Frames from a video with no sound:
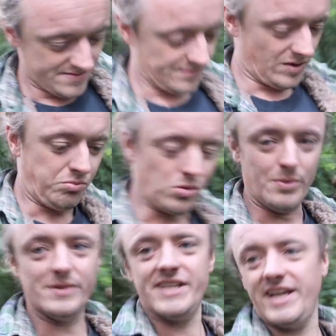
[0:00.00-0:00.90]
Um, a
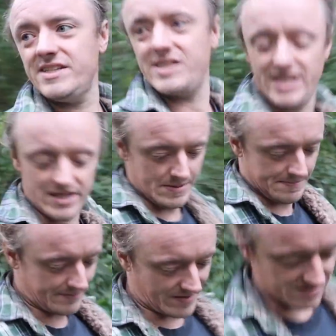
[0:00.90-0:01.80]
proper test there.
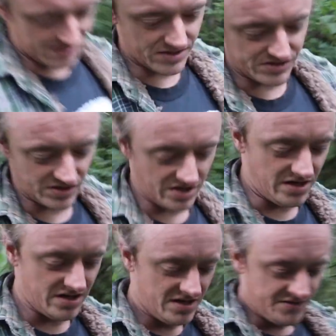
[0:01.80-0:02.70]
Those
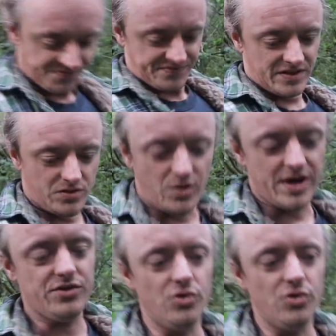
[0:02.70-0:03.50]
are quite